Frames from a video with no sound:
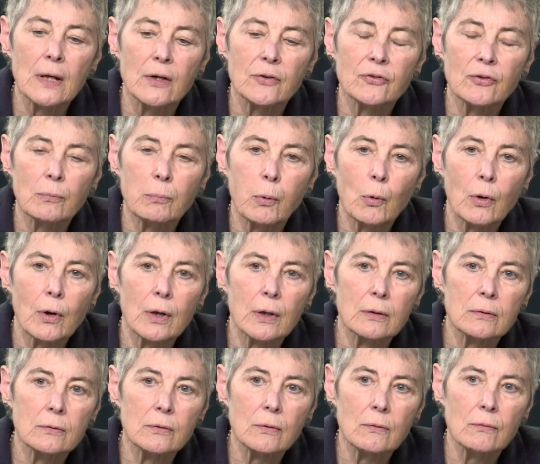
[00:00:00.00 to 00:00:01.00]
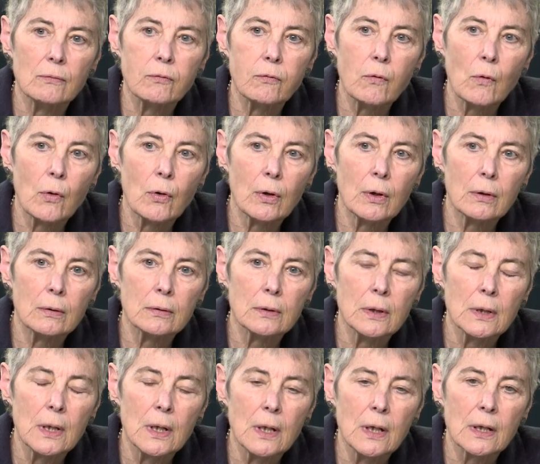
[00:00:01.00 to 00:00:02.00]
support for
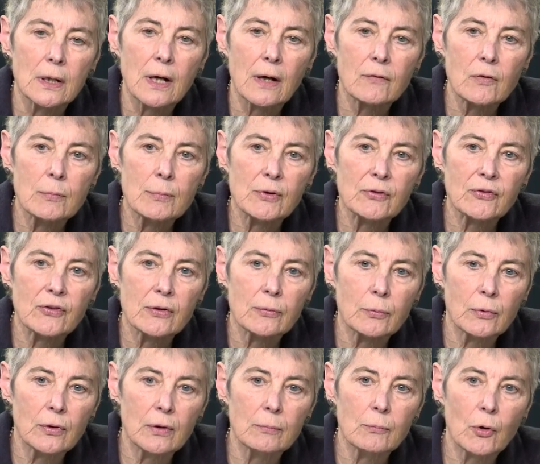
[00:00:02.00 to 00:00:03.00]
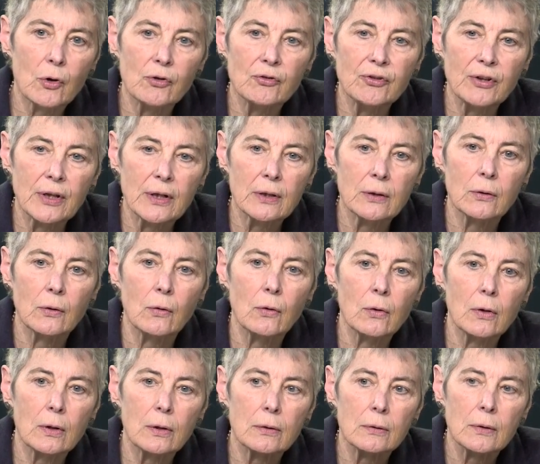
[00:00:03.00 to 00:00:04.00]
governments that were emerging
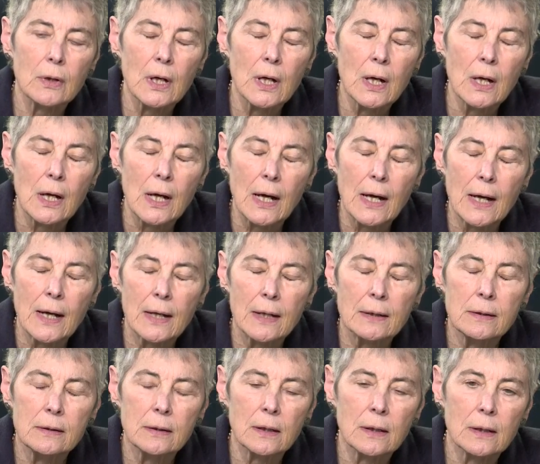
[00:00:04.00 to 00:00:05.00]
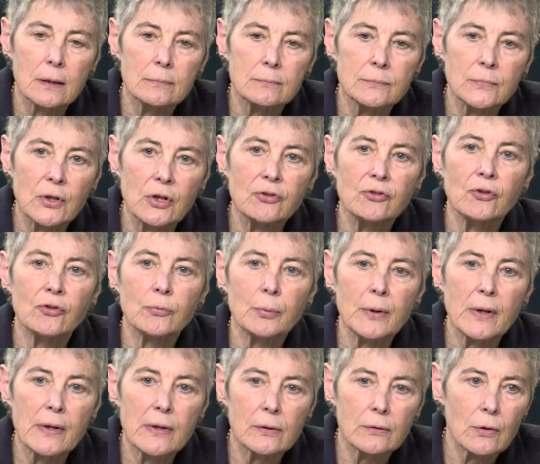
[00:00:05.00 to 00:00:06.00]
or had issues
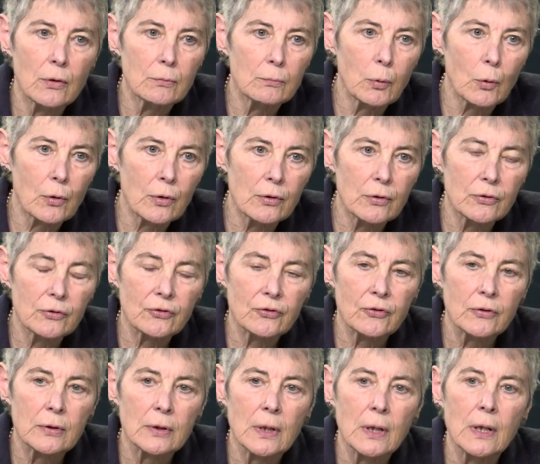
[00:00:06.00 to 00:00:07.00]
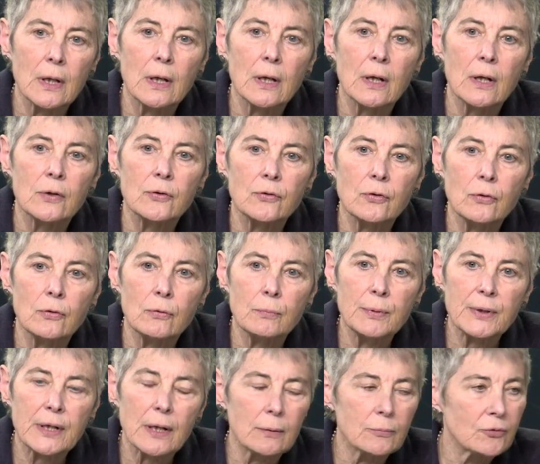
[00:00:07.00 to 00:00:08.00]
within their own borders to
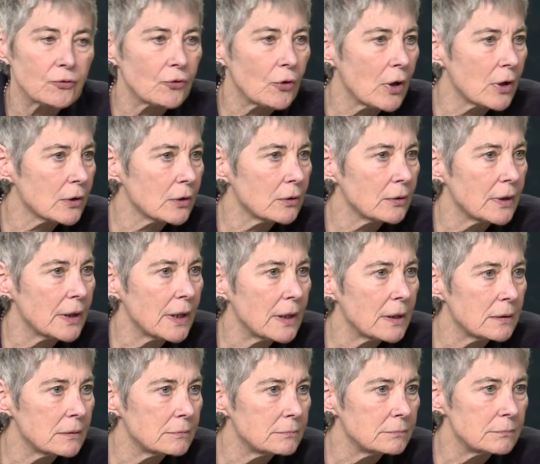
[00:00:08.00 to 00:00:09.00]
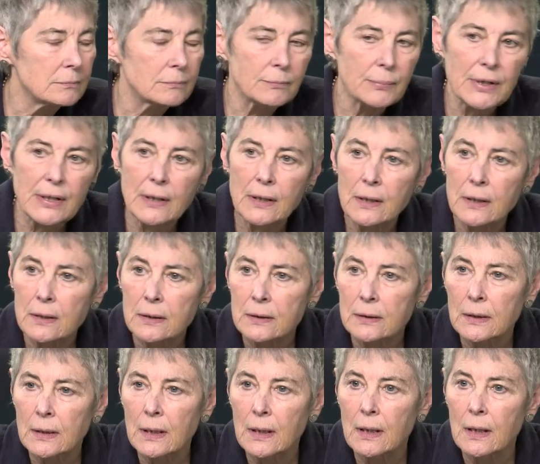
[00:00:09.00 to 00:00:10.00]
become stronger and be
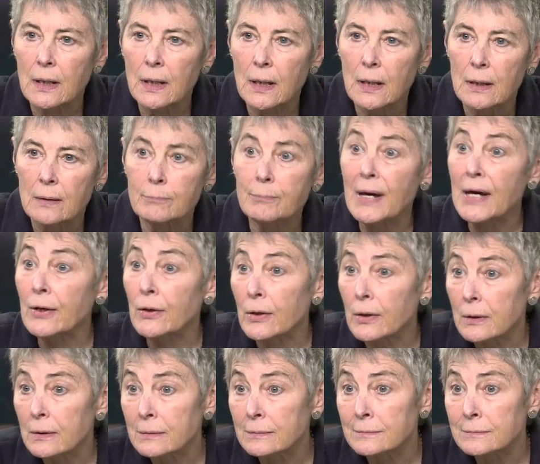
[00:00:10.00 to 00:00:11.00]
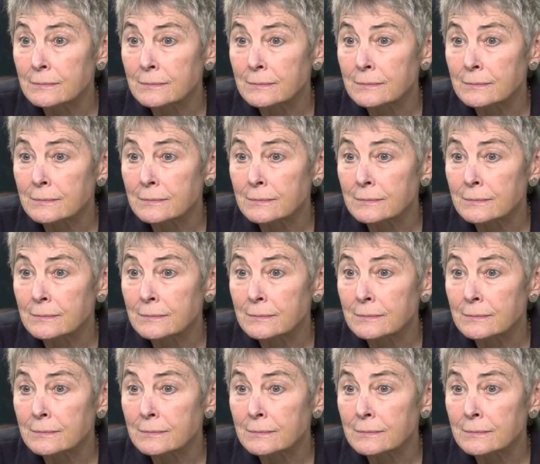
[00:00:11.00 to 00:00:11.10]
better